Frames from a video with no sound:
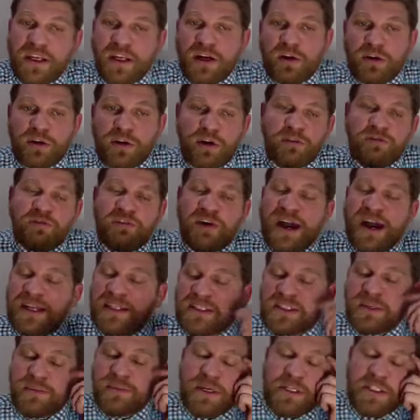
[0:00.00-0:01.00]
you know, you'll
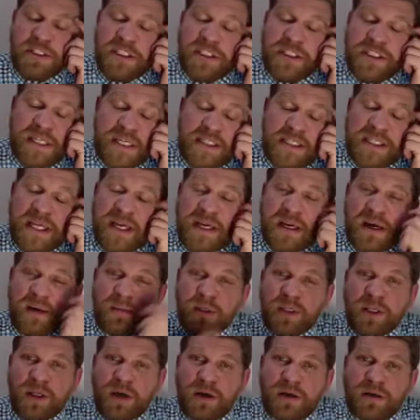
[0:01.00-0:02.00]
find submissions as they
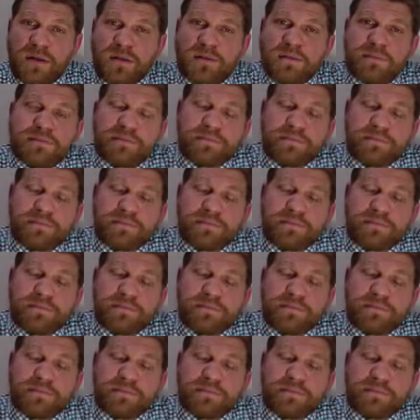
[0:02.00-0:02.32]
come along?